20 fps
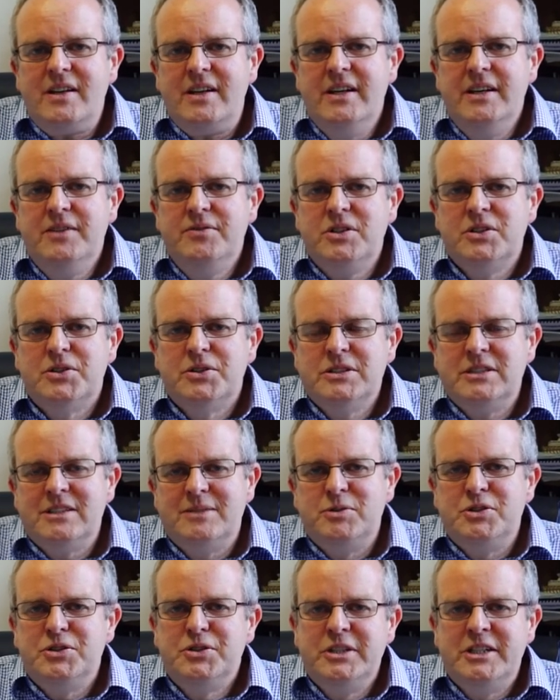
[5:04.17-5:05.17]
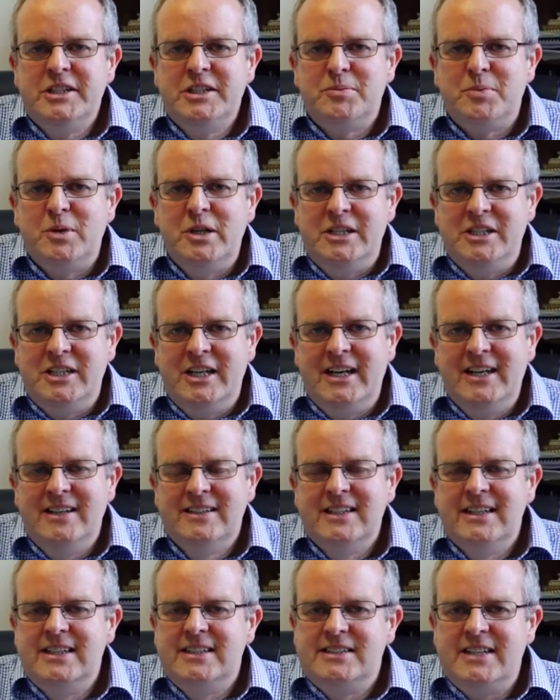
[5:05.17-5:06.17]
And of course, I'm sure you can appreciate,
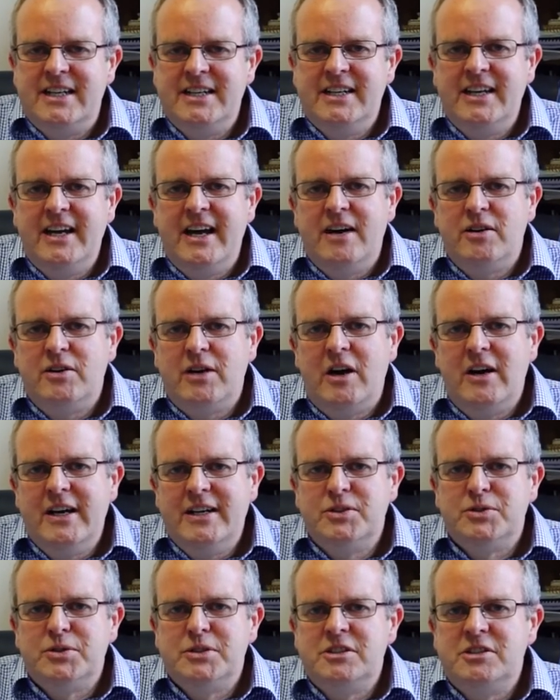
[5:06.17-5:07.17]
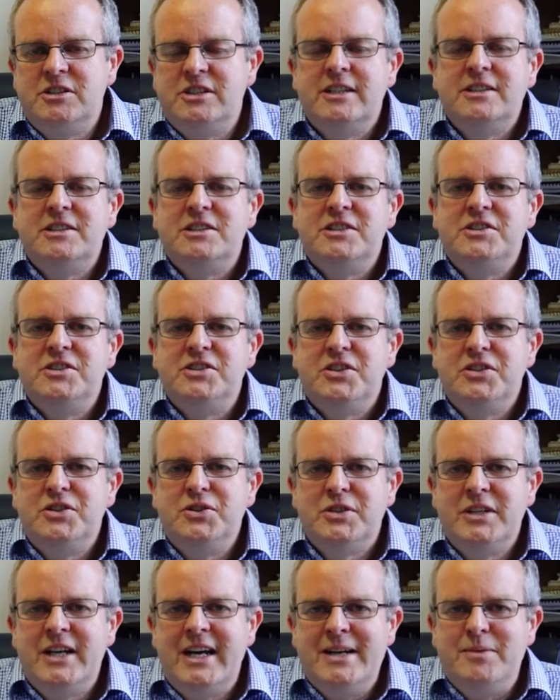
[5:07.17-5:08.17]
taking out High Court injunctions on
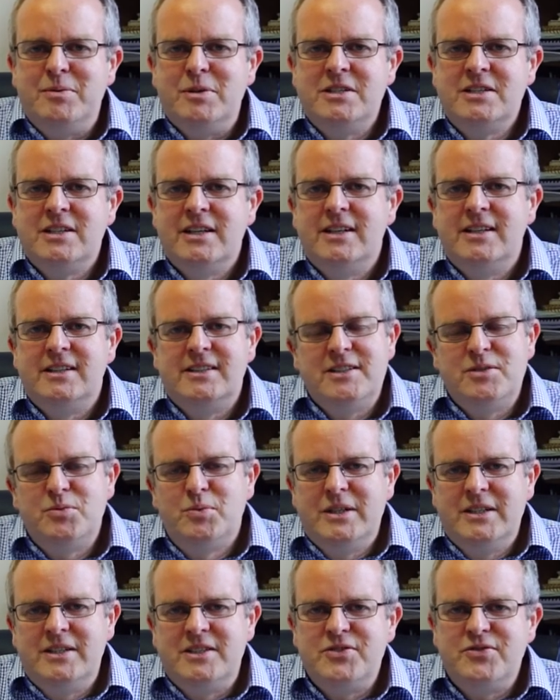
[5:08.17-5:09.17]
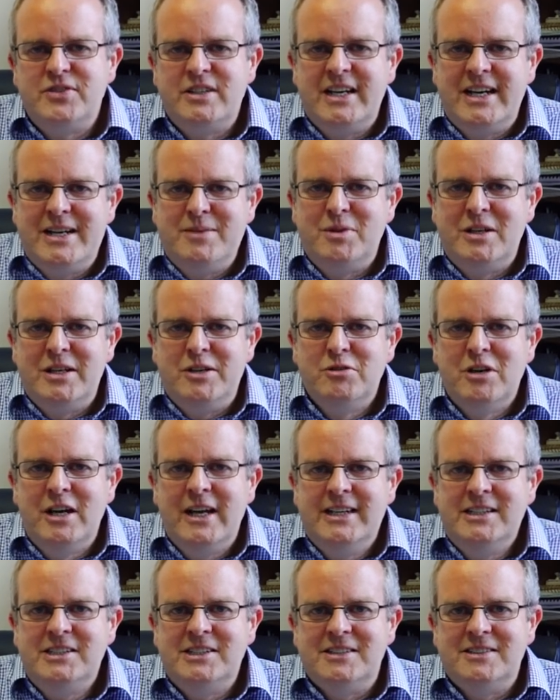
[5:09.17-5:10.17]
your neighbours does wonders for neighbourly
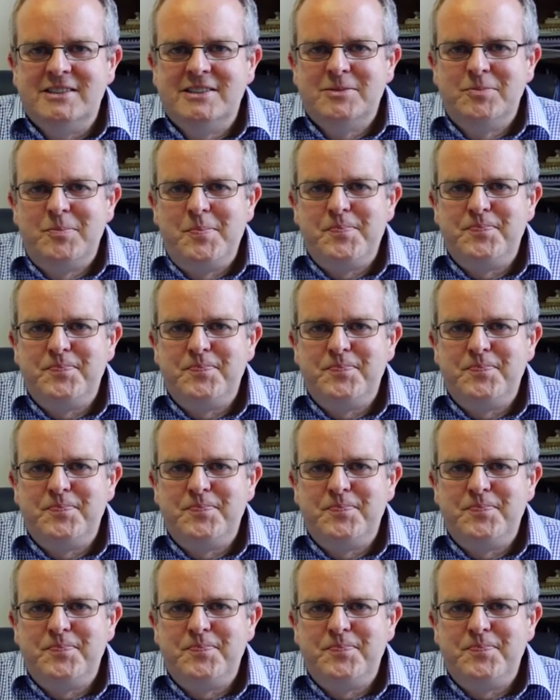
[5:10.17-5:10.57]
relations.